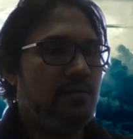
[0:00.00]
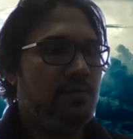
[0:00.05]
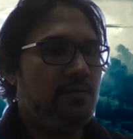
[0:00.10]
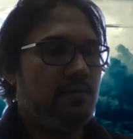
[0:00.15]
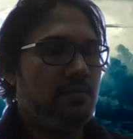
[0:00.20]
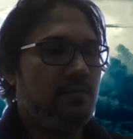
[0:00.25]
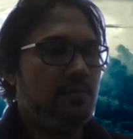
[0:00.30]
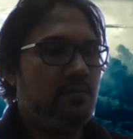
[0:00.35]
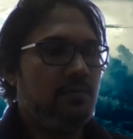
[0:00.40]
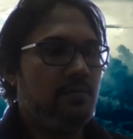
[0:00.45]

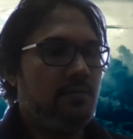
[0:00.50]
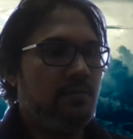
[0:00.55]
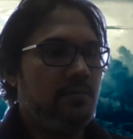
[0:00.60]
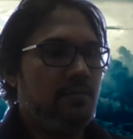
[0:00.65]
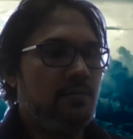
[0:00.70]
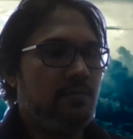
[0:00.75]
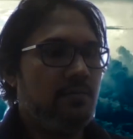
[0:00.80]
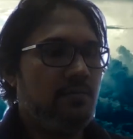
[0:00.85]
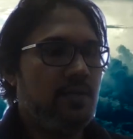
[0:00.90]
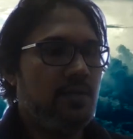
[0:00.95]
So
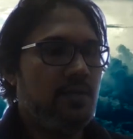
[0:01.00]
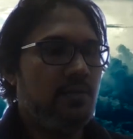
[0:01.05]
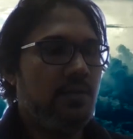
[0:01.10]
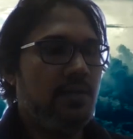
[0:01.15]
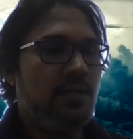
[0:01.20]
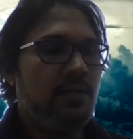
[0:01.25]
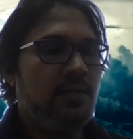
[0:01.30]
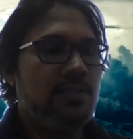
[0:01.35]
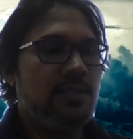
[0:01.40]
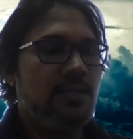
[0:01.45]
we are
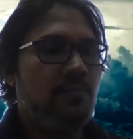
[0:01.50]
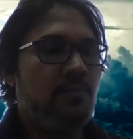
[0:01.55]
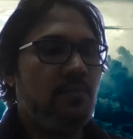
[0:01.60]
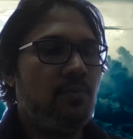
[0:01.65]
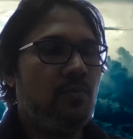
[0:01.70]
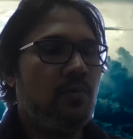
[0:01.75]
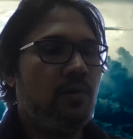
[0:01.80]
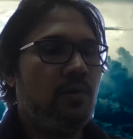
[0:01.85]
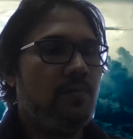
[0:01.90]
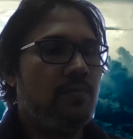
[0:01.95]
looking at the same
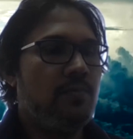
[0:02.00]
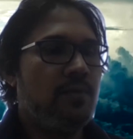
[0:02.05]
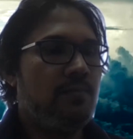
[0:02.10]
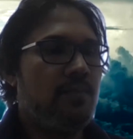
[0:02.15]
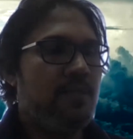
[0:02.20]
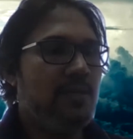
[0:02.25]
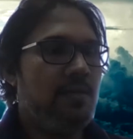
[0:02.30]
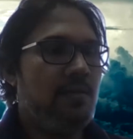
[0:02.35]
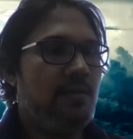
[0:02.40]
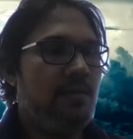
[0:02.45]
programs and
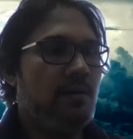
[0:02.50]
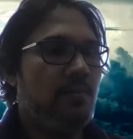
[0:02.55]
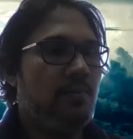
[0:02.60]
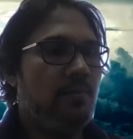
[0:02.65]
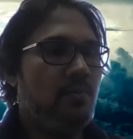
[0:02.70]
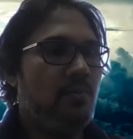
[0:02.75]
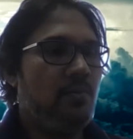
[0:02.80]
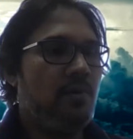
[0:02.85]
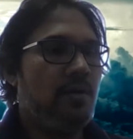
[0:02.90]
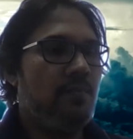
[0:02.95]
building our
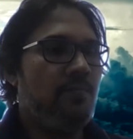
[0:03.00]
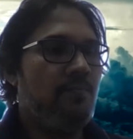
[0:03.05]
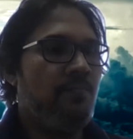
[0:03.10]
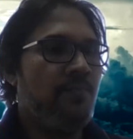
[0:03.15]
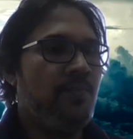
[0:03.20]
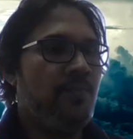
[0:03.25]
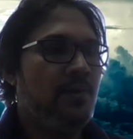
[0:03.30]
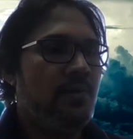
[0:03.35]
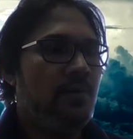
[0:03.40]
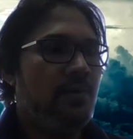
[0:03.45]
program.
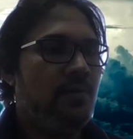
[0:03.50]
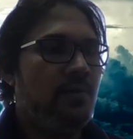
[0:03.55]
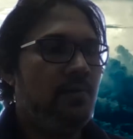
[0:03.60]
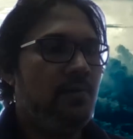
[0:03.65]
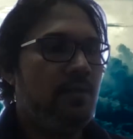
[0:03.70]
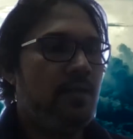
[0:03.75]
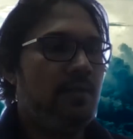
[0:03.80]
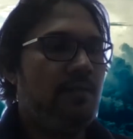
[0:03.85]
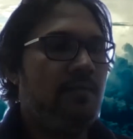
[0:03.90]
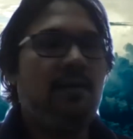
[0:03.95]

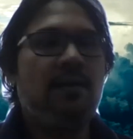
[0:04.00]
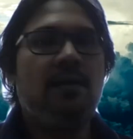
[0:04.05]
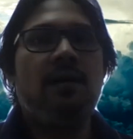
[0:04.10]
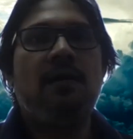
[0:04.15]
So that's I'm